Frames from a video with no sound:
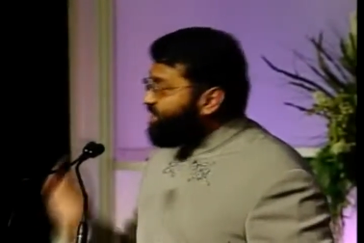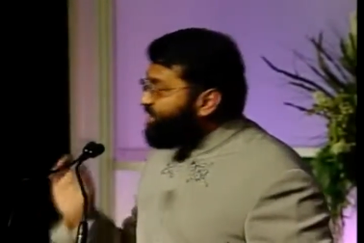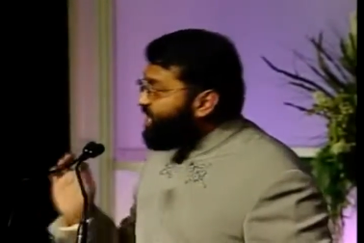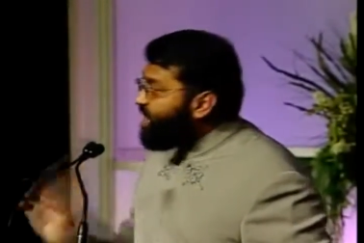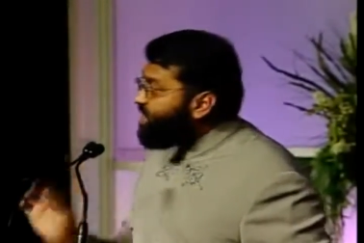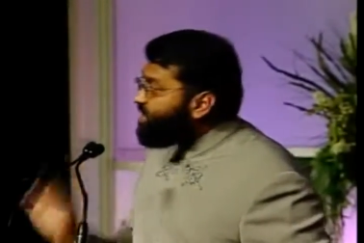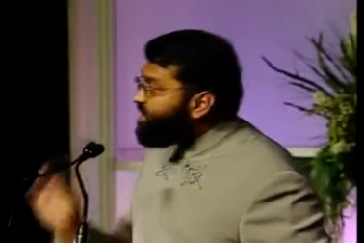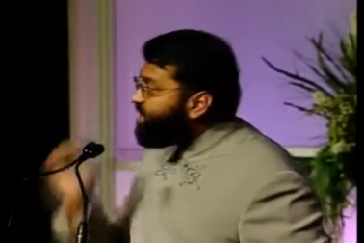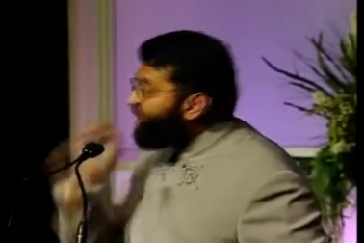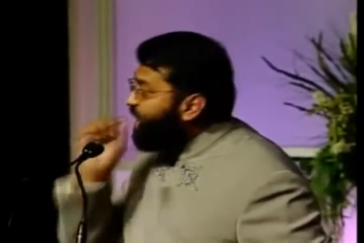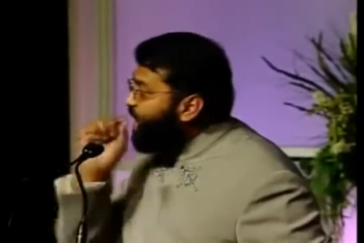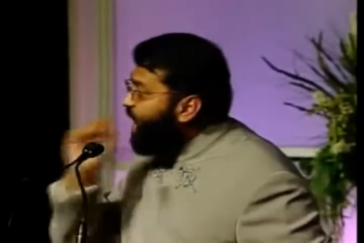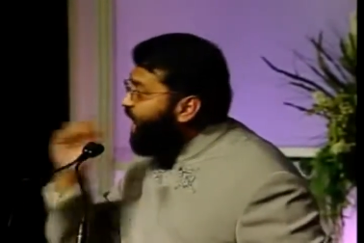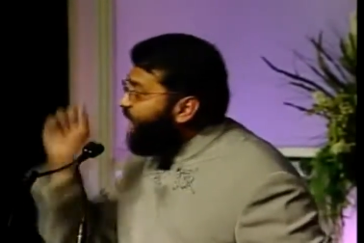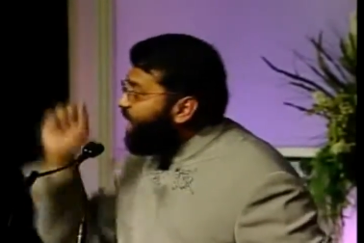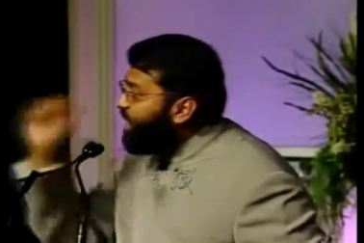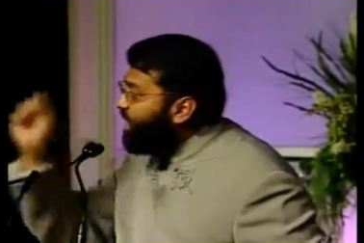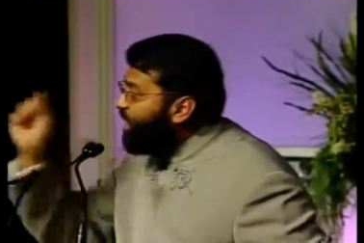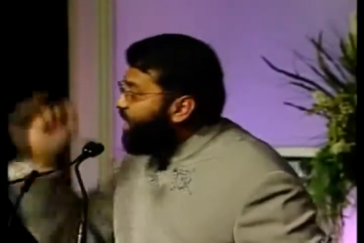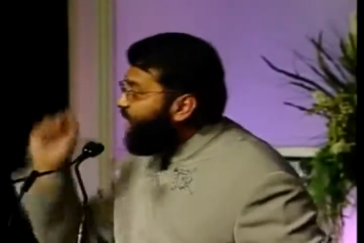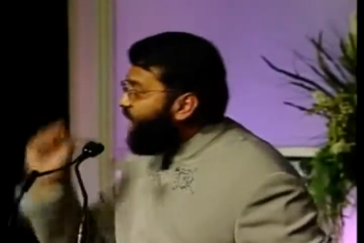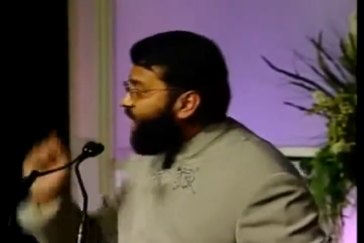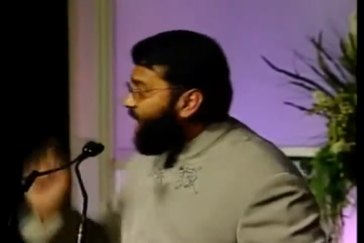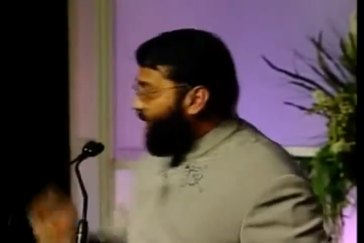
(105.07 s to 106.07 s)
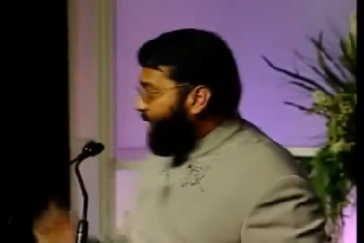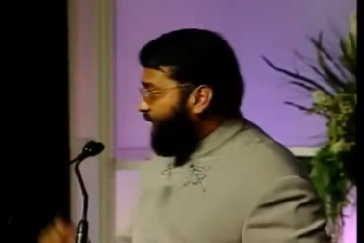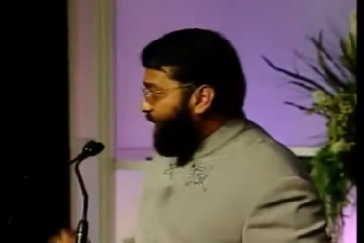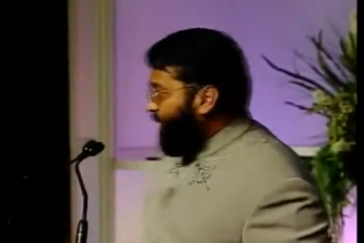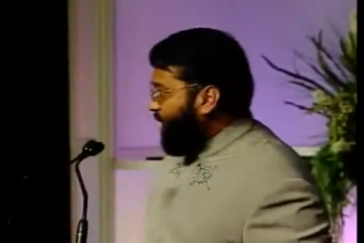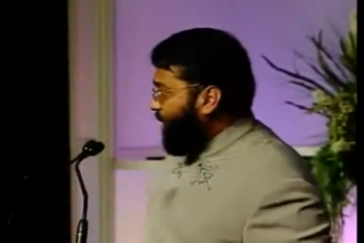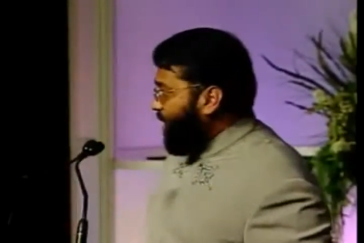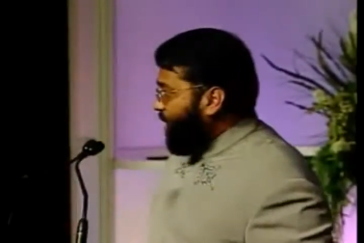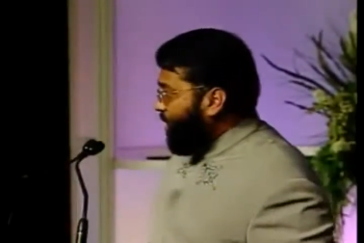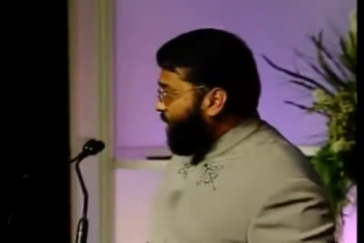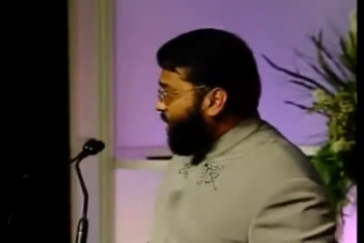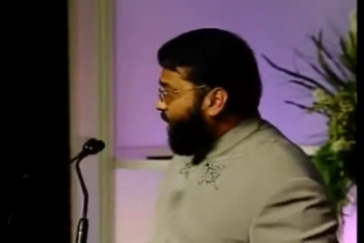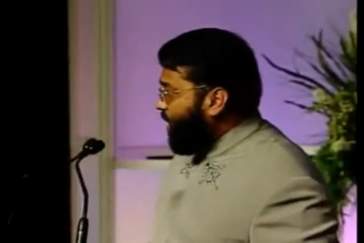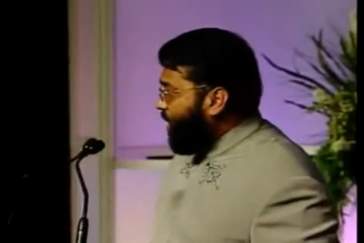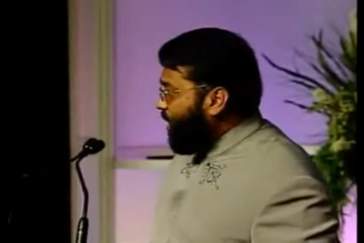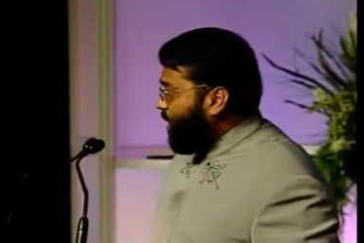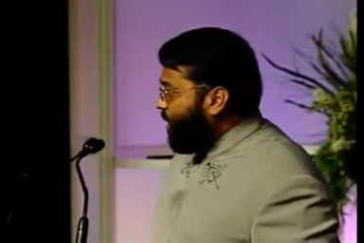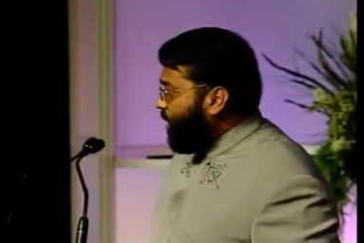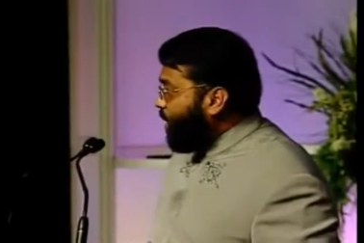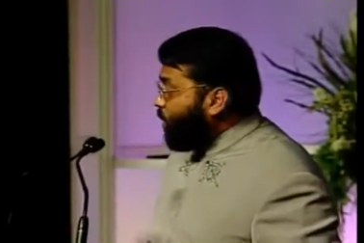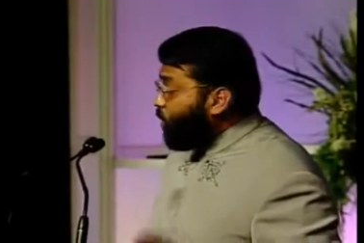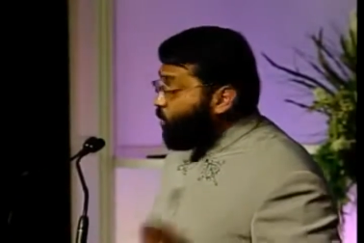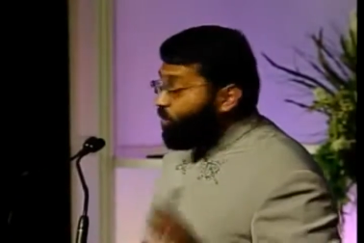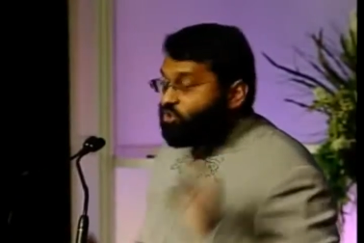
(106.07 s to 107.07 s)
says La ilaha
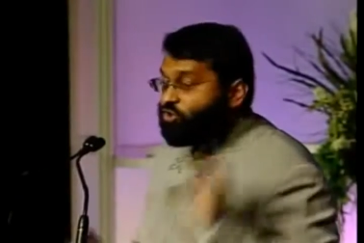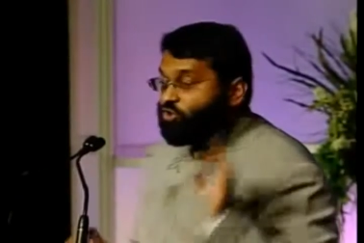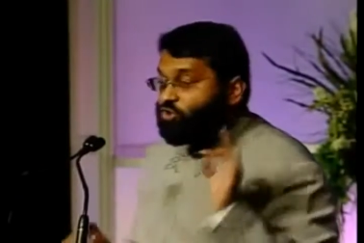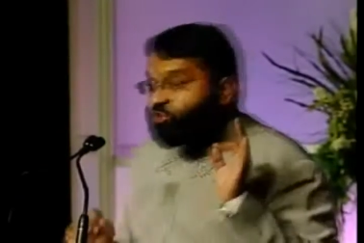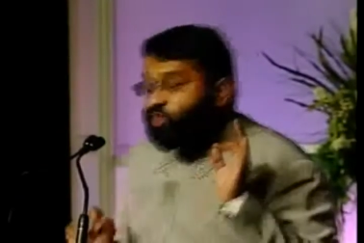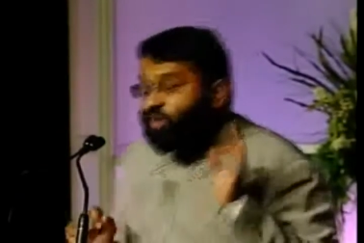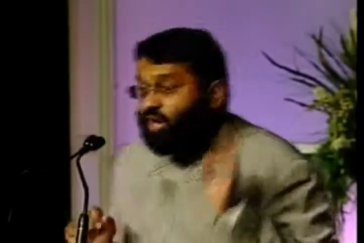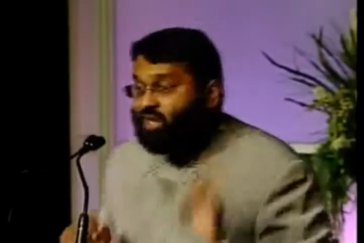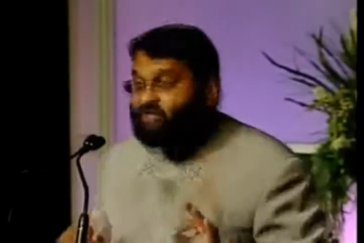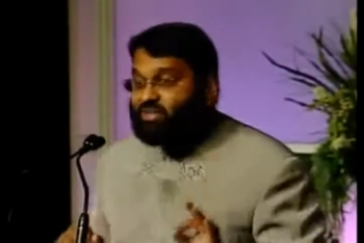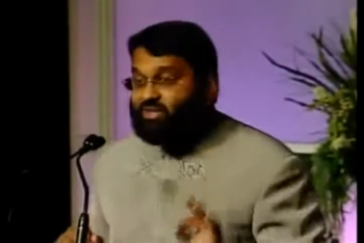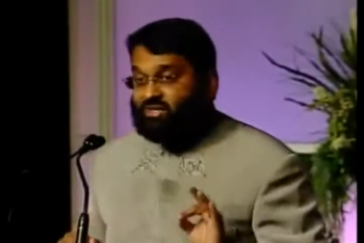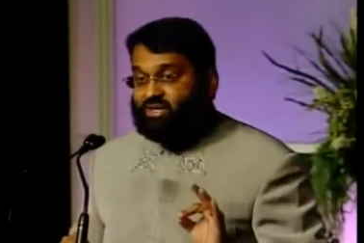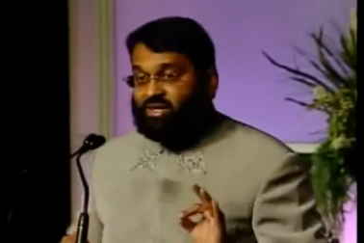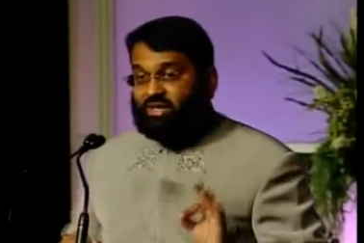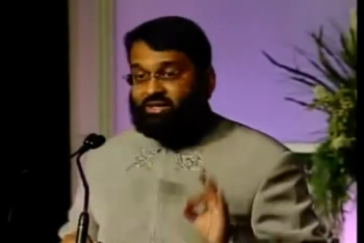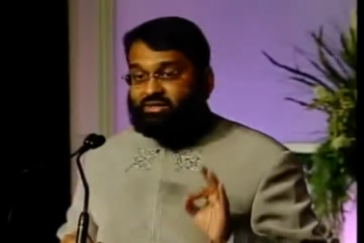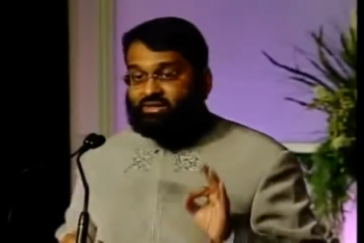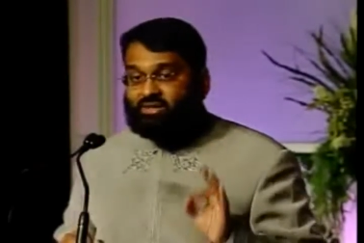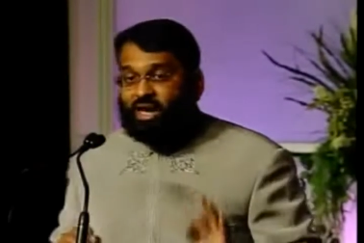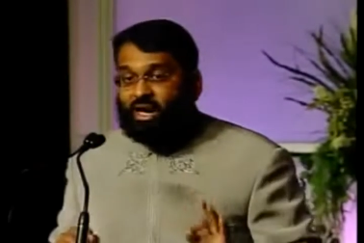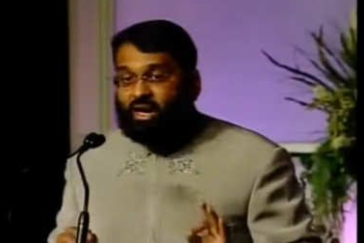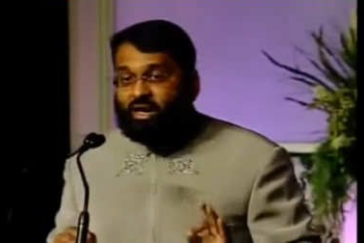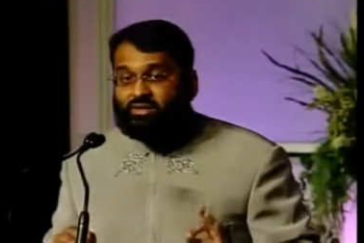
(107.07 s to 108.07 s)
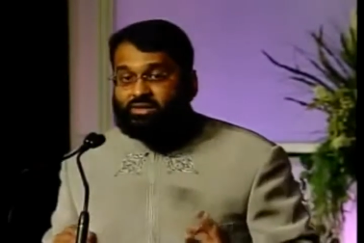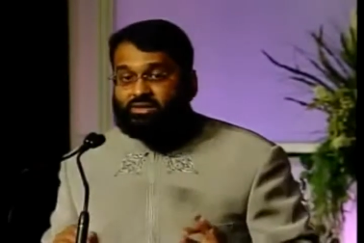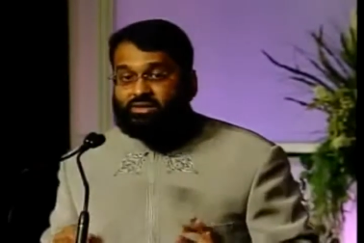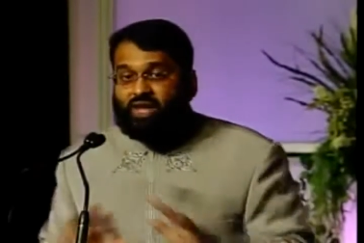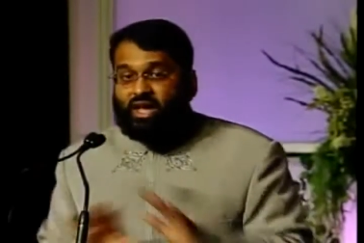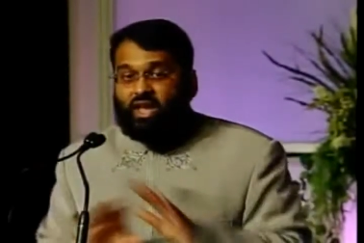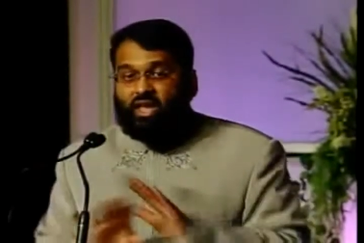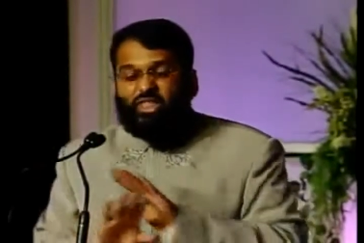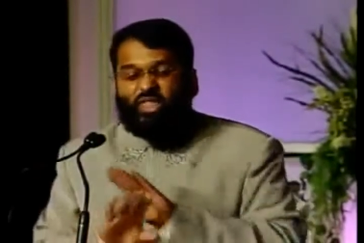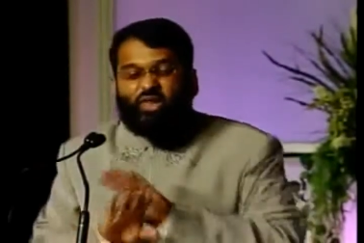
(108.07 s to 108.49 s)
illallah, which translates as